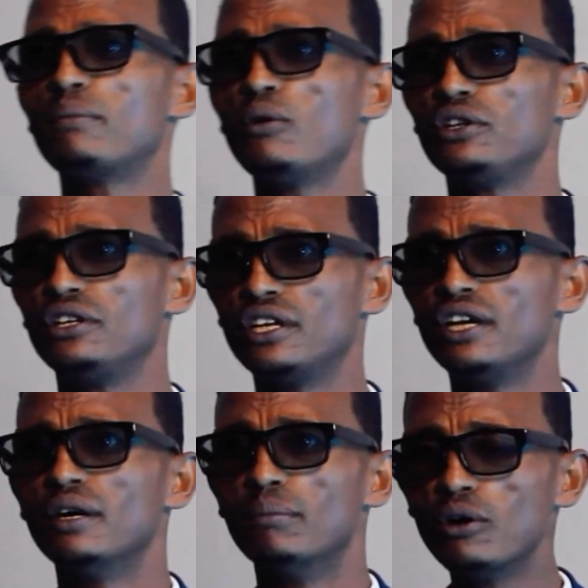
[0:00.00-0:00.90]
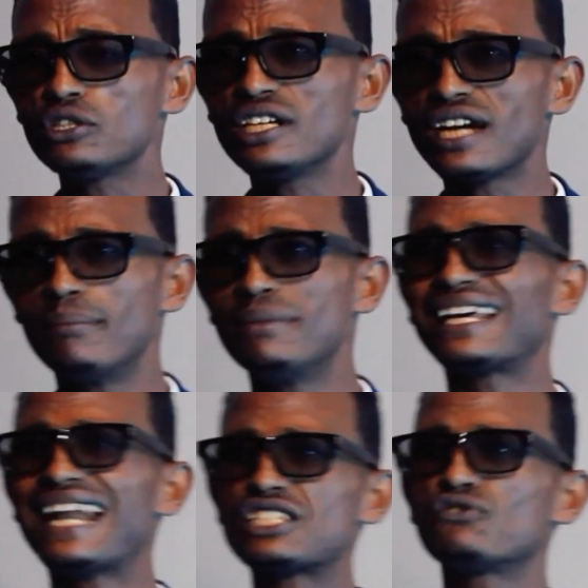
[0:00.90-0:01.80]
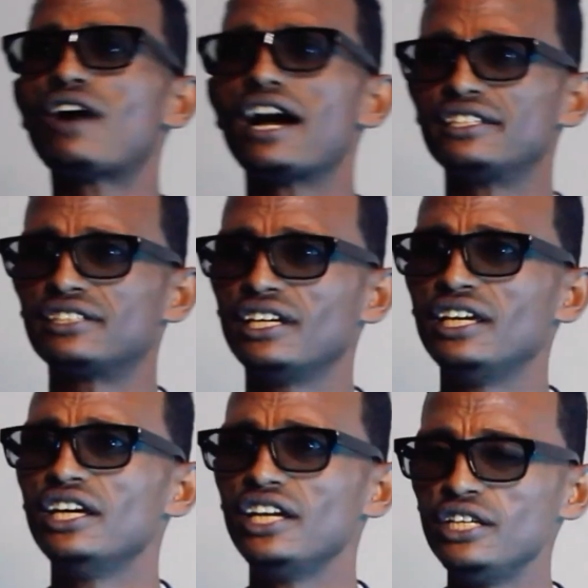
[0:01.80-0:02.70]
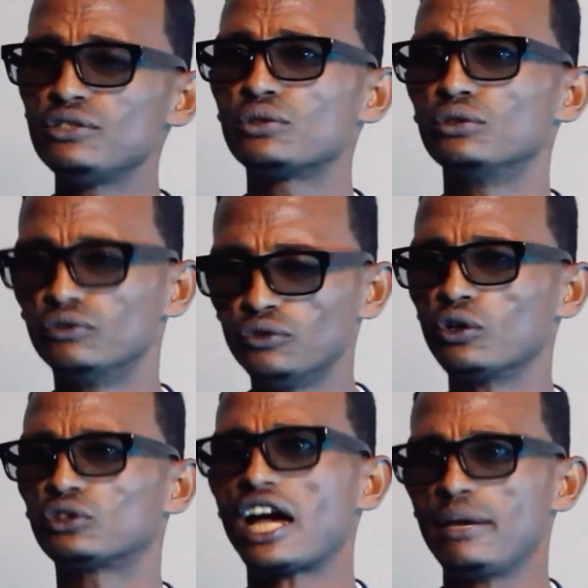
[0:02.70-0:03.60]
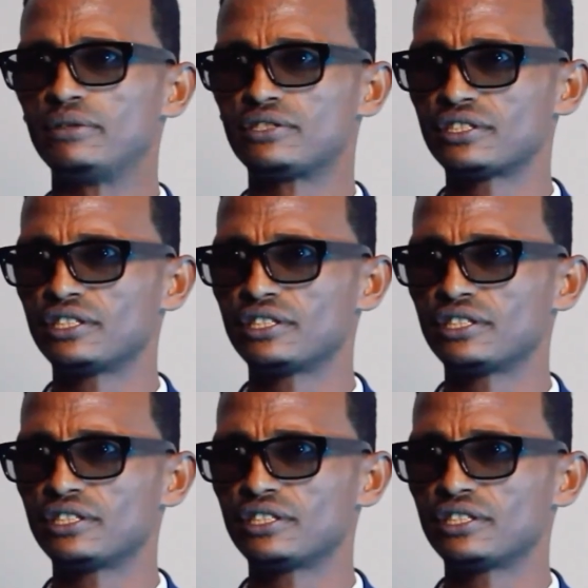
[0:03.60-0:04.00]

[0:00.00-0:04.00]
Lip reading: body, motion can be classified into four types.